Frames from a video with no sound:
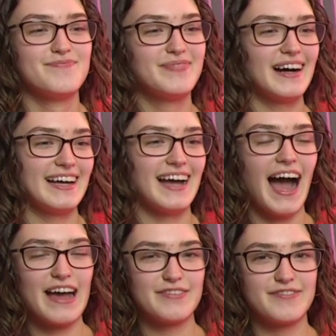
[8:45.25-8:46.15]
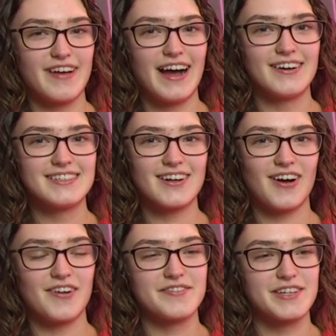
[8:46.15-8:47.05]
But I found
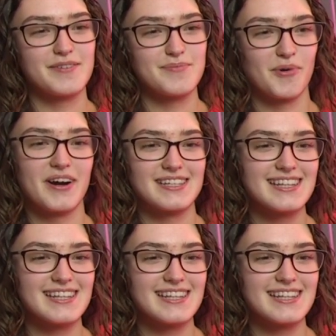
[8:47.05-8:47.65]
all the different boards,